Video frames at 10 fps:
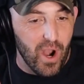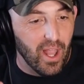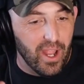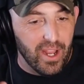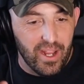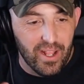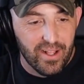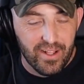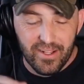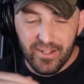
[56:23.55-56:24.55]
Like,
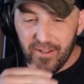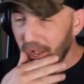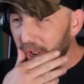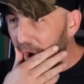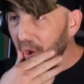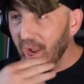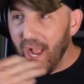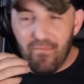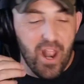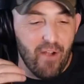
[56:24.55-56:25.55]
yeah, no, like
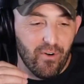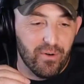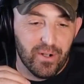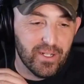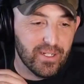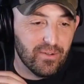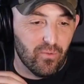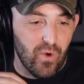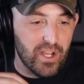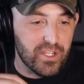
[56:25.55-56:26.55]
I've never
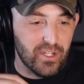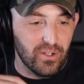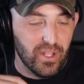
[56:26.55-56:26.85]
wrestled.